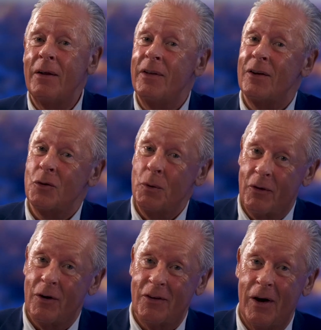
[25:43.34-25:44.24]
that's all we've
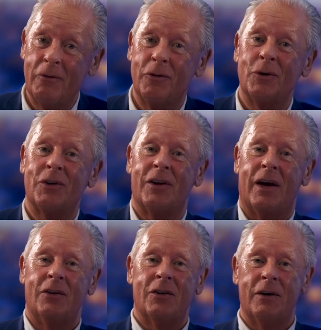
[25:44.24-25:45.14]
got time for
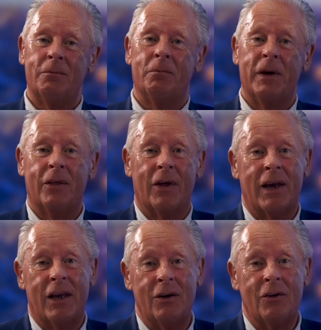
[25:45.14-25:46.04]
today. So a big
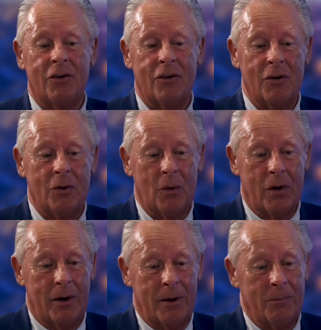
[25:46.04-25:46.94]
thank you to
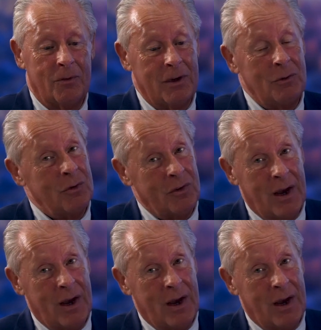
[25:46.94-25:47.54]
Zee Razaq